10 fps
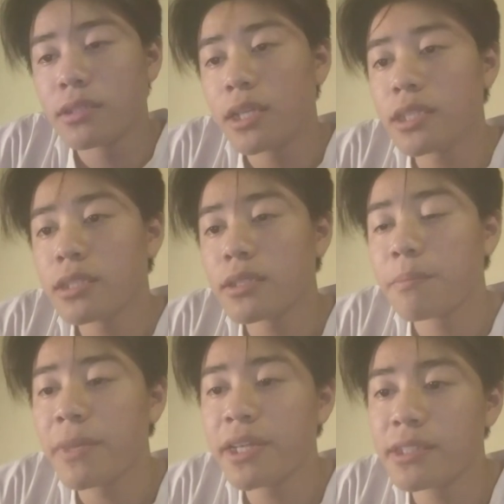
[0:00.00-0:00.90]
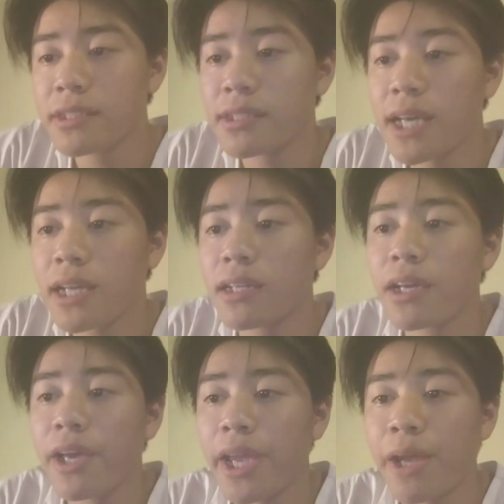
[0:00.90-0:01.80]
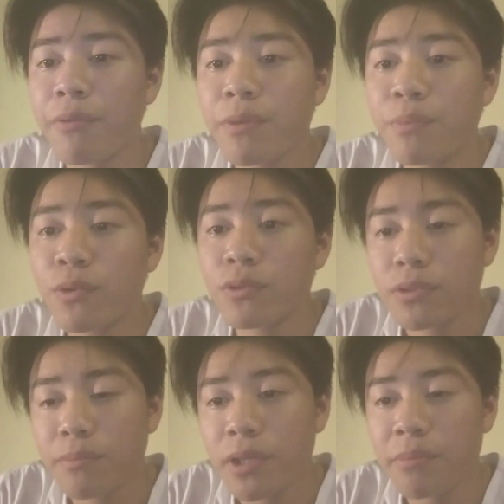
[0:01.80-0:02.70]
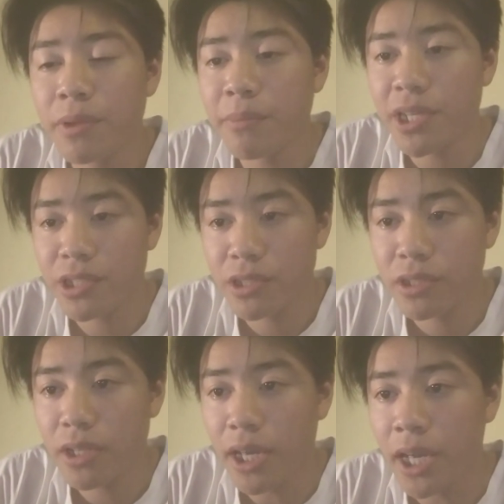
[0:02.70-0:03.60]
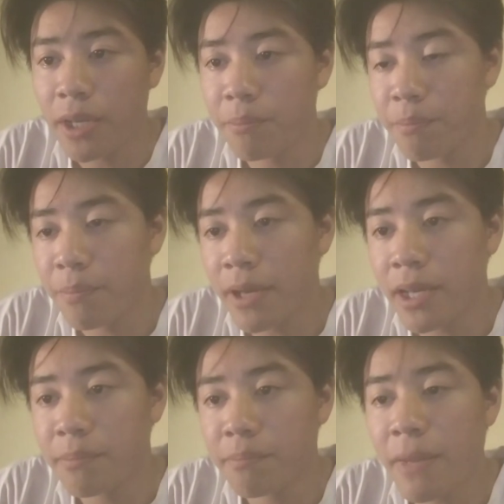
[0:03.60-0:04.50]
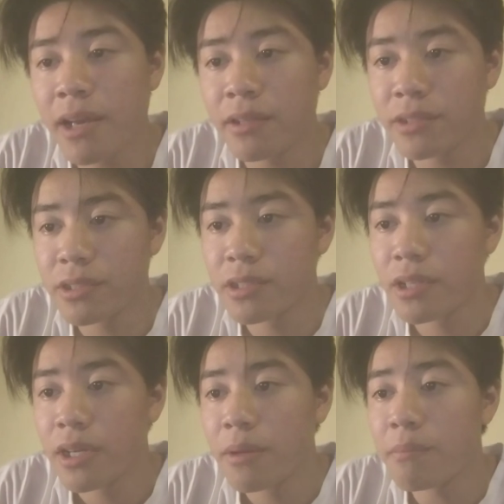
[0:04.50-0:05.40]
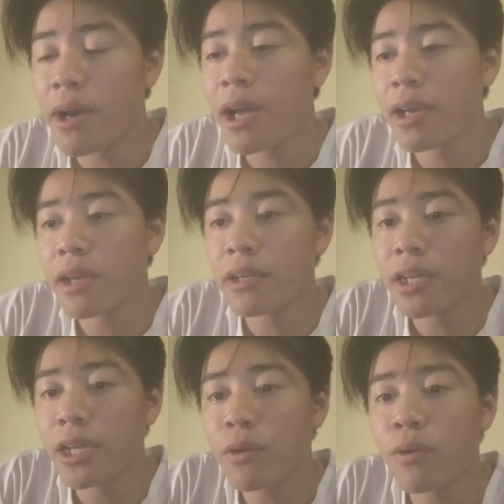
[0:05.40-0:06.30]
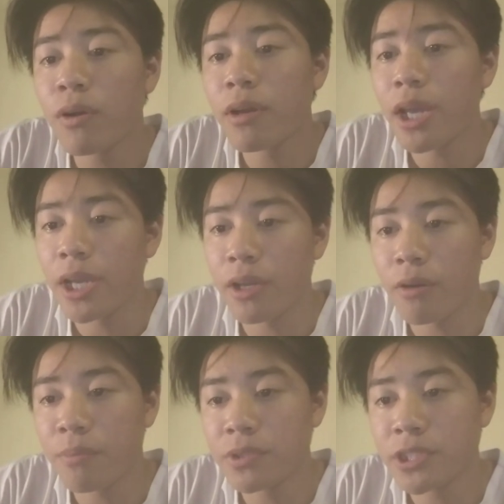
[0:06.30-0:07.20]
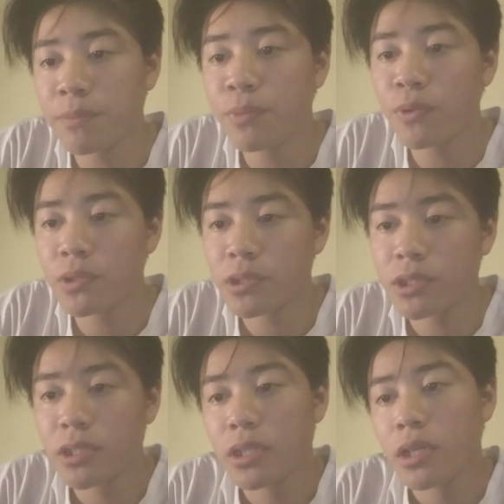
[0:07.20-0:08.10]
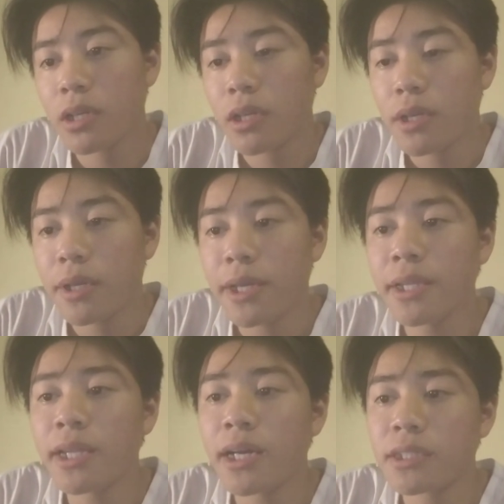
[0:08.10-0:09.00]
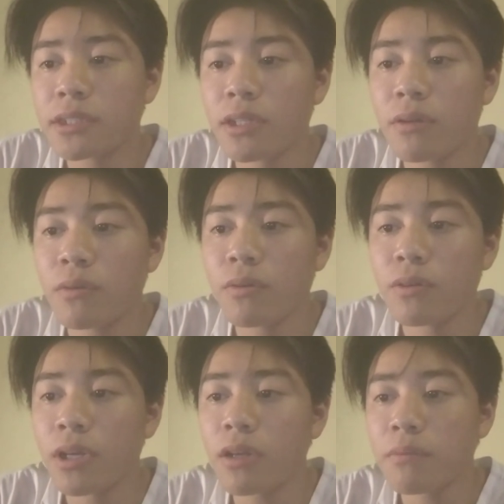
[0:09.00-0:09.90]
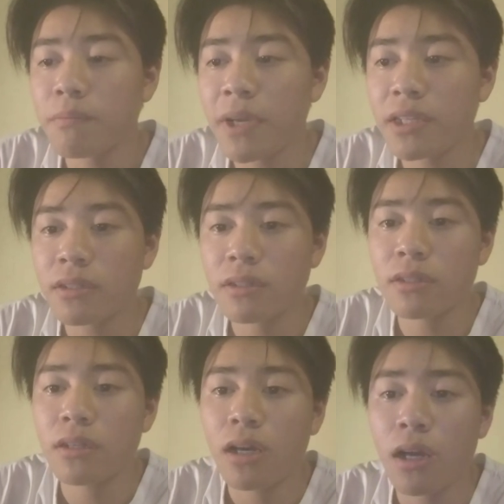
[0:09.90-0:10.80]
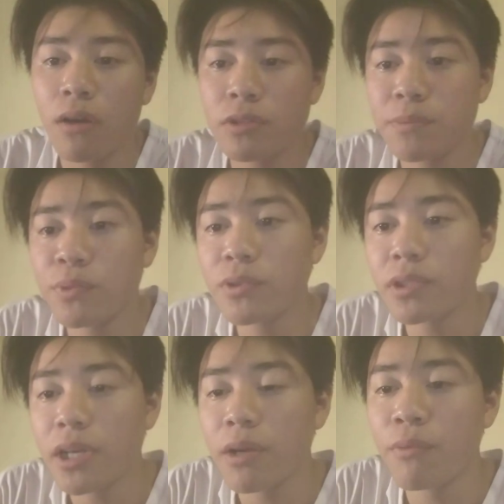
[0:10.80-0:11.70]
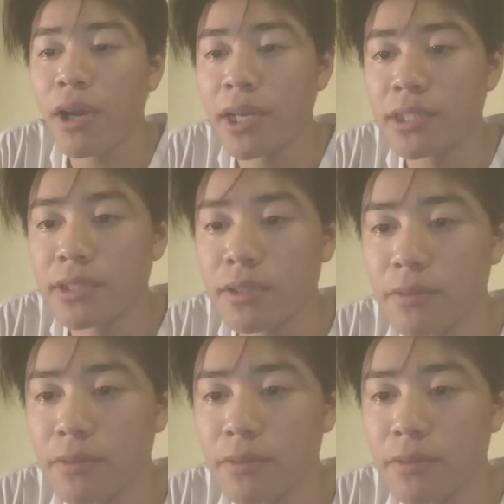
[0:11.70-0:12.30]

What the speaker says: This means that every push must be matched and balanced by an equal and opposite push. It does not matter how the push arises.